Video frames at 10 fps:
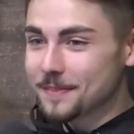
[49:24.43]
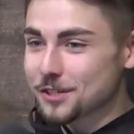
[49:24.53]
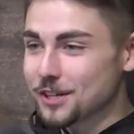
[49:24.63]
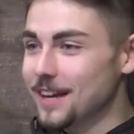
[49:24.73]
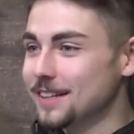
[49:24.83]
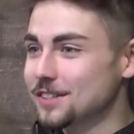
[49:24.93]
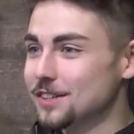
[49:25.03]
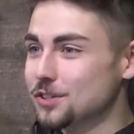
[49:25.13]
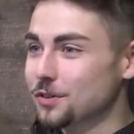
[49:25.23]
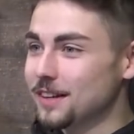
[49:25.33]
she hits
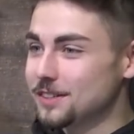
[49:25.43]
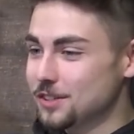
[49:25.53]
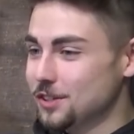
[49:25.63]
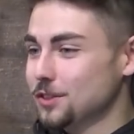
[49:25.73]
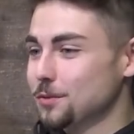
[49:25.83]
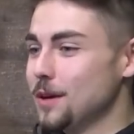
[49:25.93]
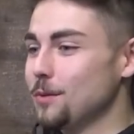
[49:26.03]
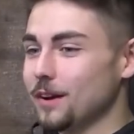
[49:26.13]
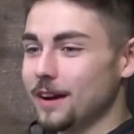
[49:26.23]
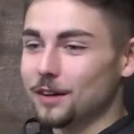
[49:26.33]
this transition 3
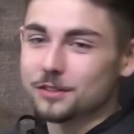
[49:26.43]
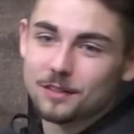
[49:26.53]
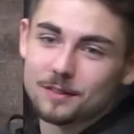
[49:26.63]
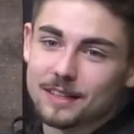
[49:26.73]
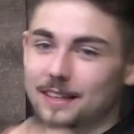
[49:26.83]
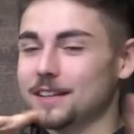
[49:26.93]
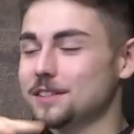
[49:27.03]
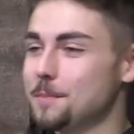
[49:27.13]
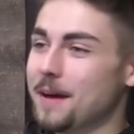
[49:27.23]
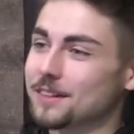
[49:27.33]
where Nelson
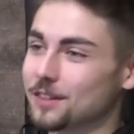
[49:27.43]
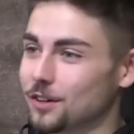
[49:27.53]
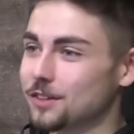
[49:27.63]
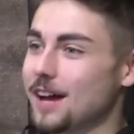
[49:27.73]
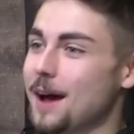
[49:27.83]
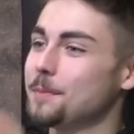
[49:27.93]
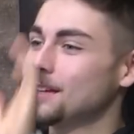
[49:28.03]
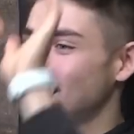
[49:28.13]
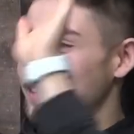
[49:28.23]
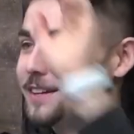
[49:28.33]
kicks it back to her top of
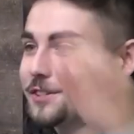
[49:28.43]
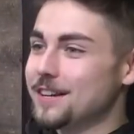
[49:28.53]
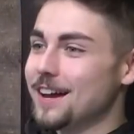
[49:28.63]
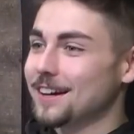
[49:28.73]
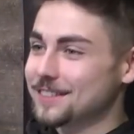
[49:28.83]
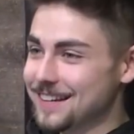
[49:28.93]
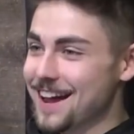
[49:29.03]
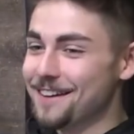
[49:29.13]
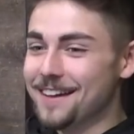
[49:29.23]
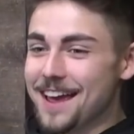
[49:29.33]
the key and she knocks it
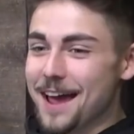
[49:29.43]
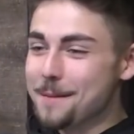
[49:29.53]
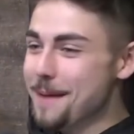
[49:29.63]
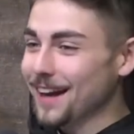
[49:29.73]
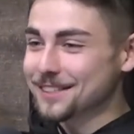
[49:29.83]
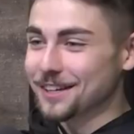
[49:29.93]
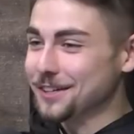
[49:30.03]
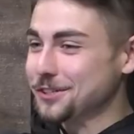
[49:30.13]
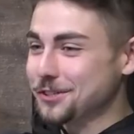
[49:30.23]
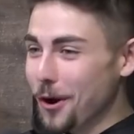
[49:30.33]
down. And Mac's
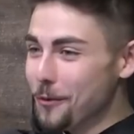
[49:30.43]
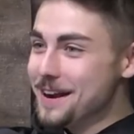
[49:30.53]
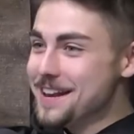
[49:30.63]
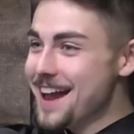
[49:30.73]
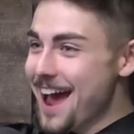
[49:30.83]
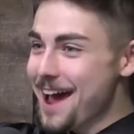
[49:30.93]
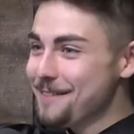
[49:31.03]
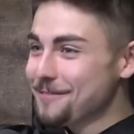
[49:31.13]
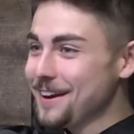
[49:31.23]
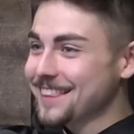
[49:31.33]
like, showing you
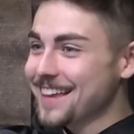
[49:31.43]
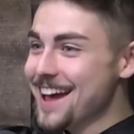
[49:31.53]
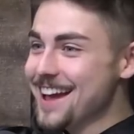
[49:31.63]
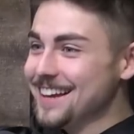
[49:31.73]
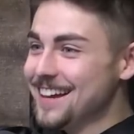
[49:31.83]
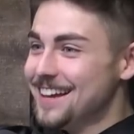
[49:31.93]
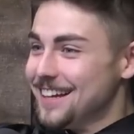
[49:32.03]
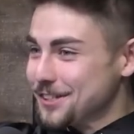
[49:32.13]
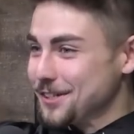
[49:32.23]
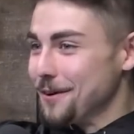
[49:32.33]
everything.
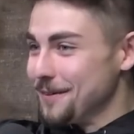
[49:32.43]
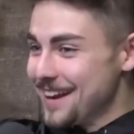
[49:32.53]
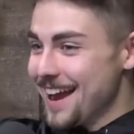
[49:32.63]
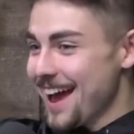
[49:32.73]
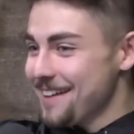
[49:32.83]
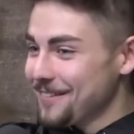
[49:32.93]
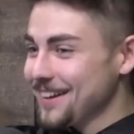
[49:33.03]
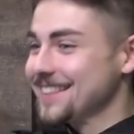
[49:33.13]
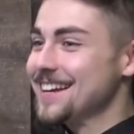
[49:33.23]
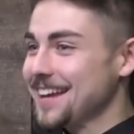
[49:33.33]
Showing you
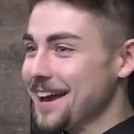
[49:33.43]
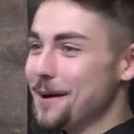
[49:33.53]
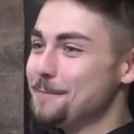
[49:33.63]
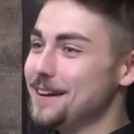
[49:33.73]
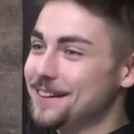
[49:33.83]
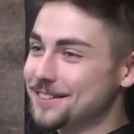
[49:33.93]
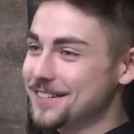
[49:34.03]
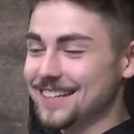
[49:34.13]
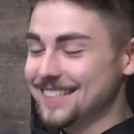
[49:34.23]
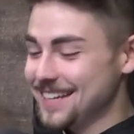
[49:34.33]
everything Cal
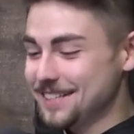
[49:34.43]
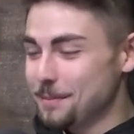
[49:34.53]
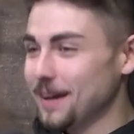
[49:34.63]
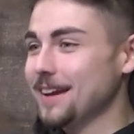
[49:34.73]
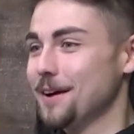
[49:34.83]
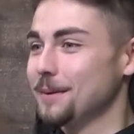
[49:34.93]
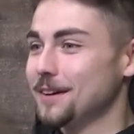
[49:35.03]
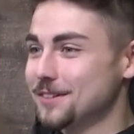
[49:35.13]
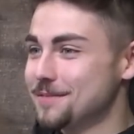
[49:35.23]
Peterson is. He's a big Cal Peterson.